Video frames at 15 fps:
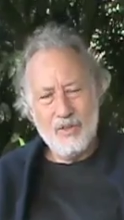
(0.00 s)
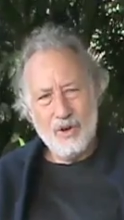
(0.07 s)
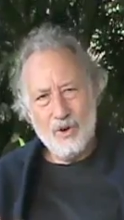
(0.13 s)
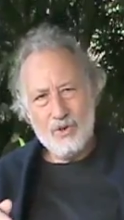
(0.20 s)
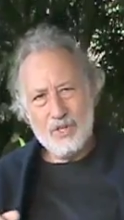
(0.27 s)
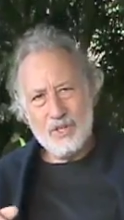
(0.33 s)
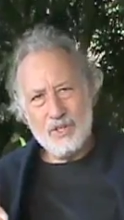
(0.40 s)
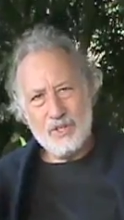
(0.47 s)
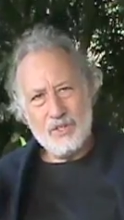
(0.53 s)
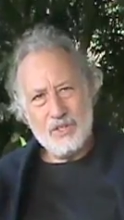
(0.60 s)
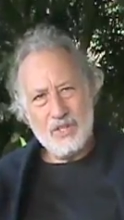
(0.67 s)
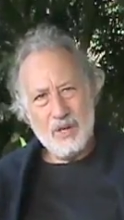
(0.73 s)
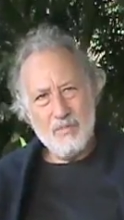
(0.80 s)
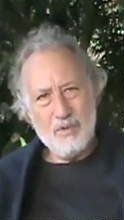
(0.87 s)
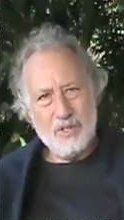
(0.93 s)
Those are the
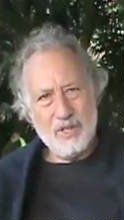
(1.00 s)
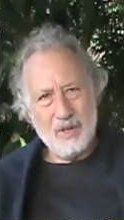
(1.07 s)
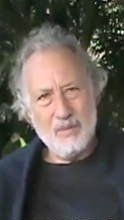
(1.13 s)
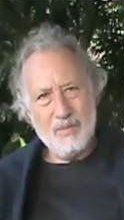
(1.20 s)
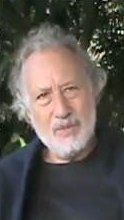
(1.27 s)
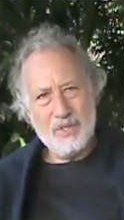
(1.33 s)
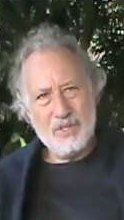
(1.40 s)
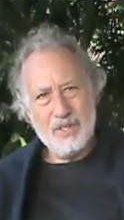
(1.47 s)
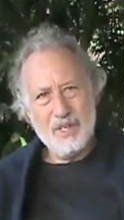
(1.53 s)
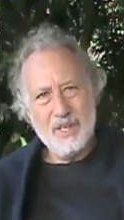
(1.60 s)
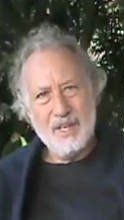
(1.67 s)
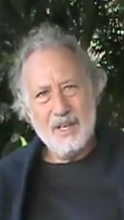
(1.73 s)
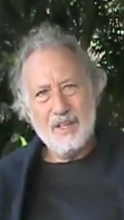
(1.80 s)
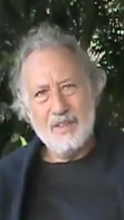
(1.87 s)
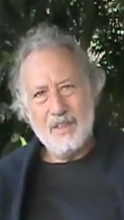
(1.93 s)
symptoms
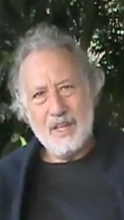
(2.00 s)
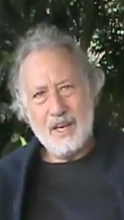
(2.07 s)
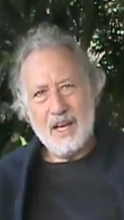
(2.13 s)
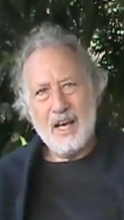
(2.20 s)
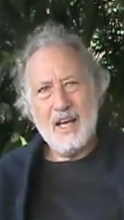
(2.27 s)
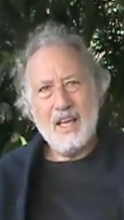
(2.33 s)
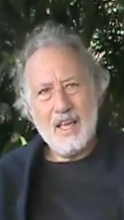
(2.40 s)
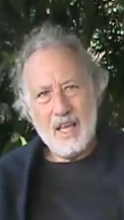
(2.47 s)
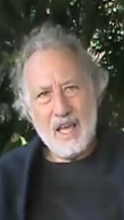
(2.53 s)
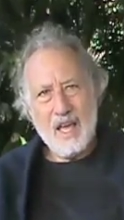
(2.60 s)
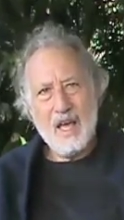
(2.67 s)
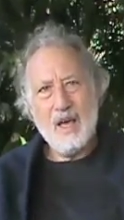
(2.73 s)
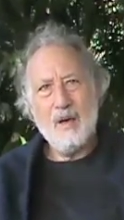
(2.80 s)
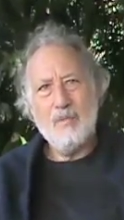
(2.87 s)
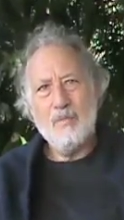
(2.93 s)
that I
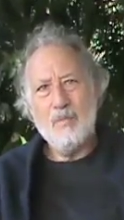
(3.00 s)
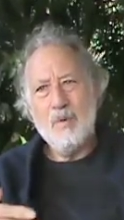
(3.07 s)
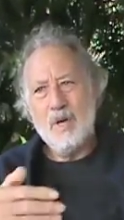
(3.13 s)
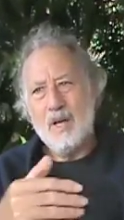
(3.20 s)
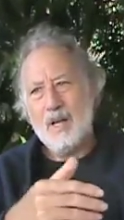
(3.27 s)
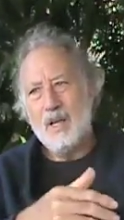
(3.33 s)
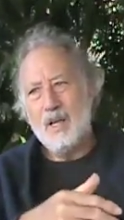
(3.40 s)
am